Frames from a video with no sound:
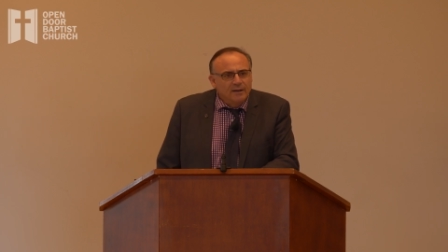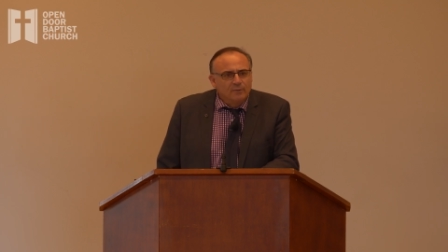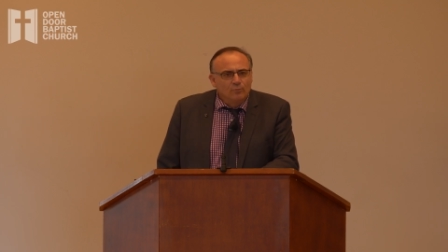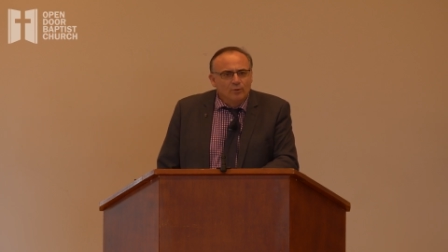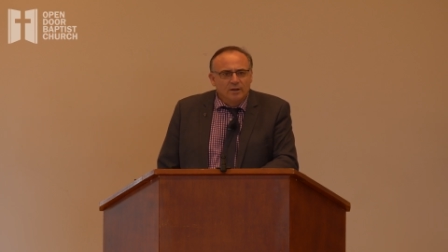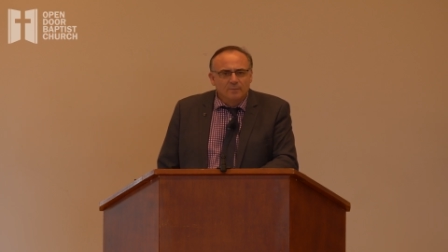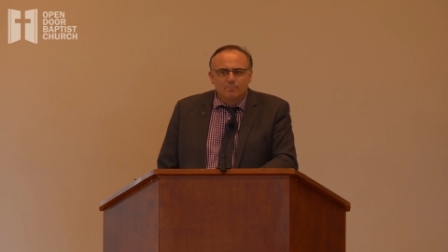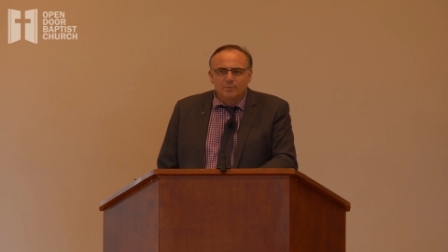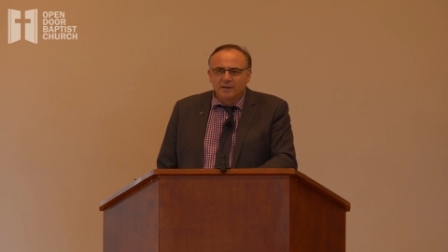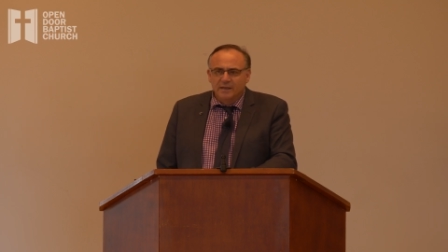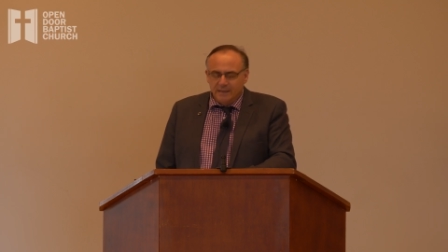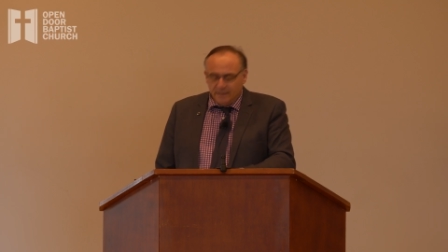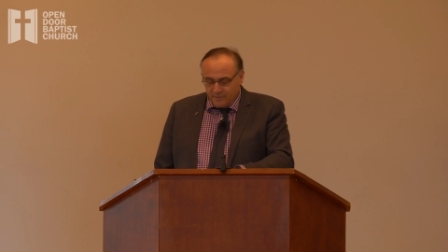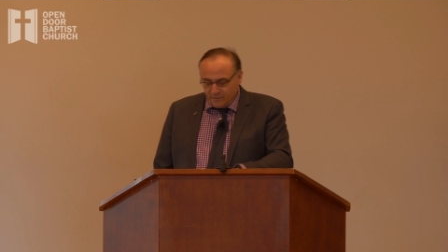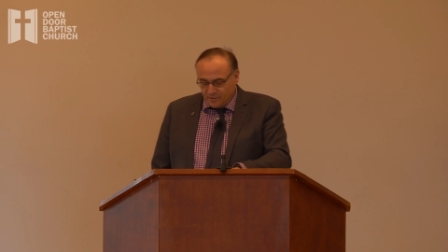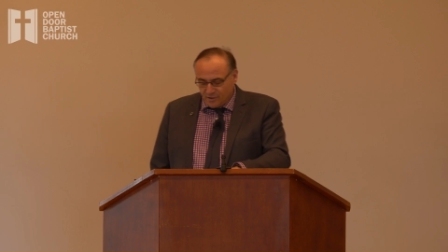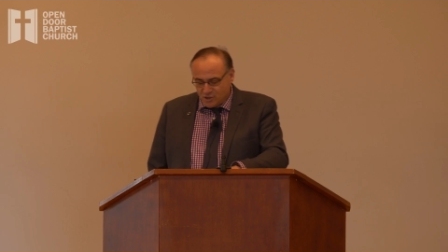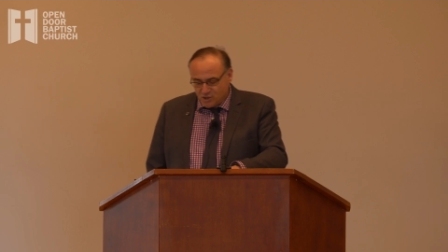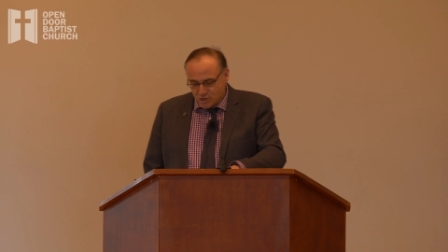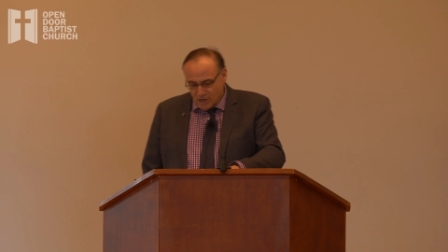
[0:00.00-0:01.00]
and we
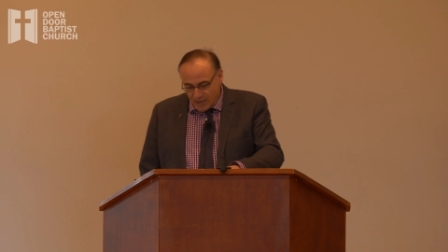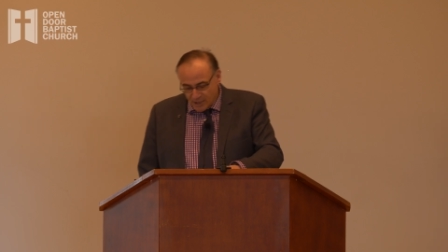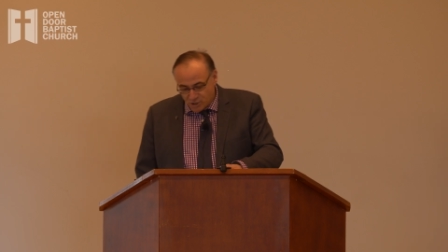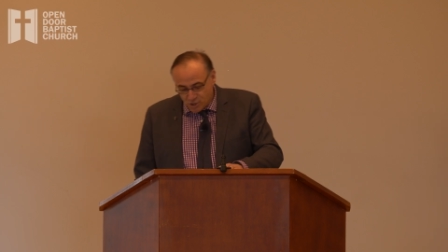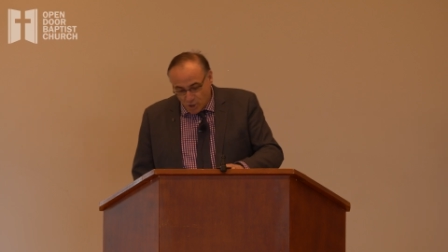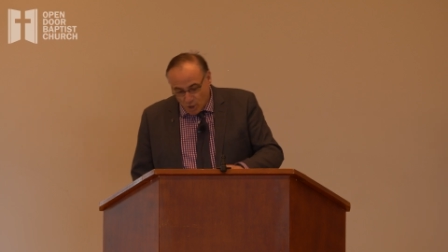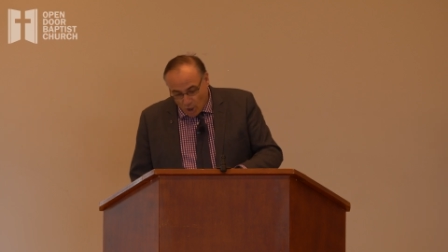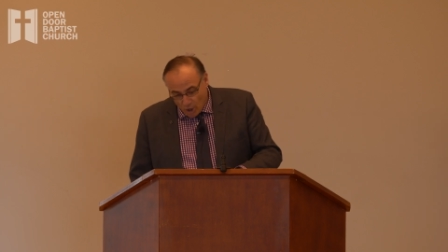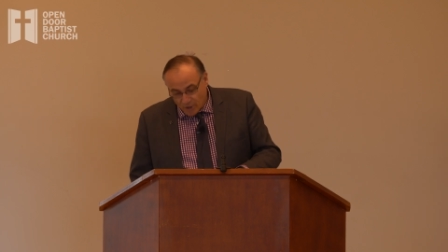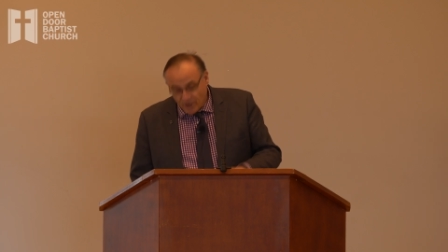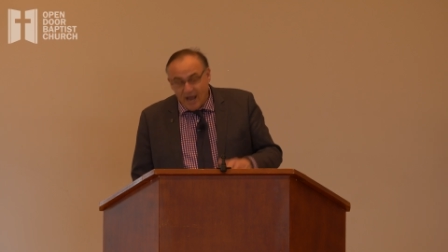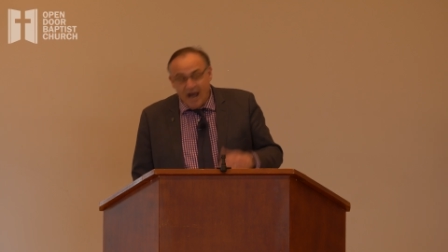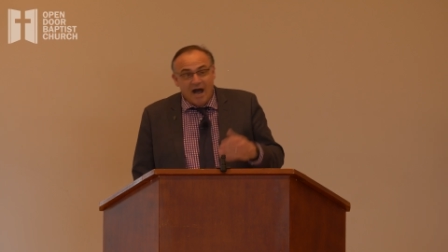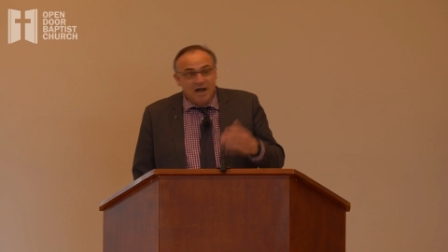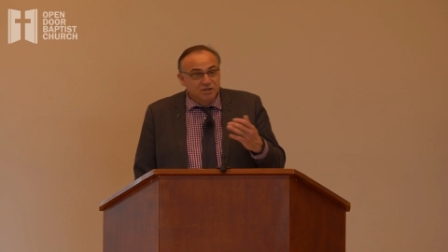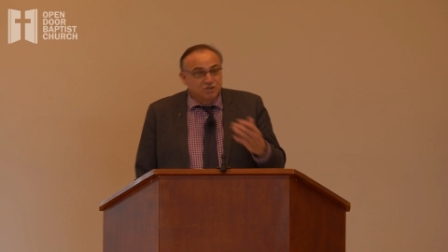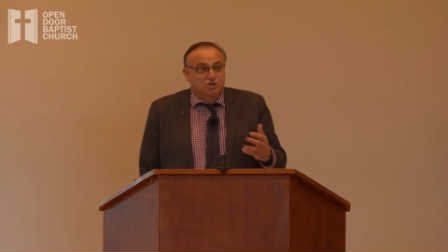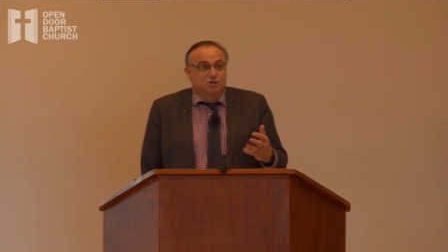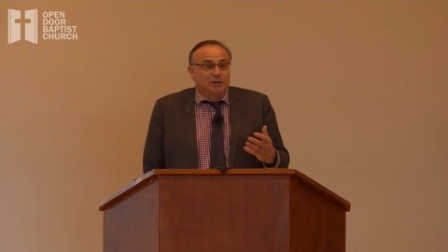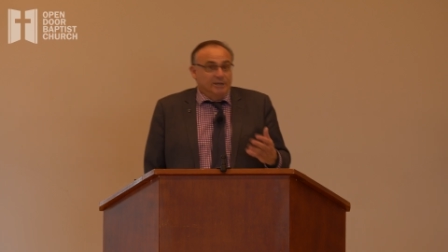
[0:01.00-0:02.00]
begin to judge God
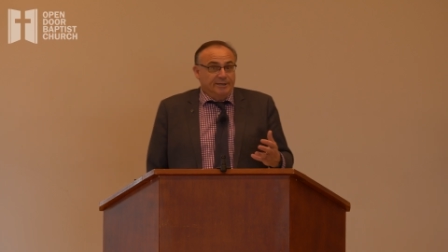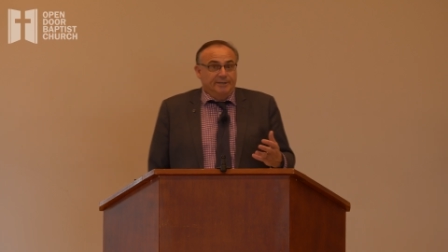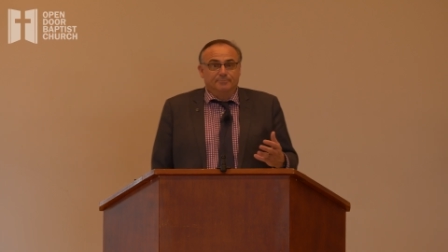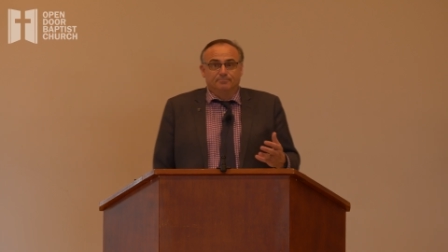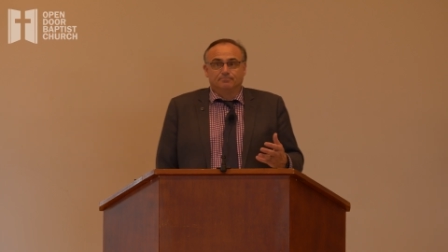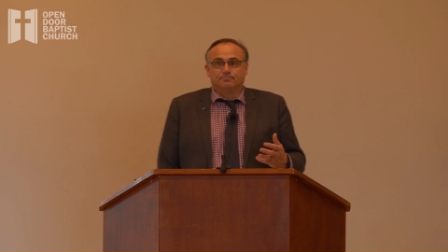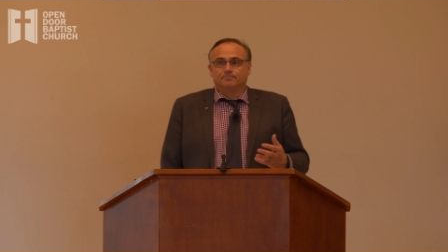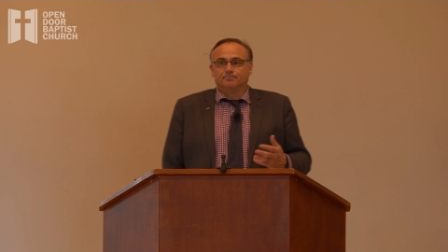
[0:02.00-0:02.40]
harshly.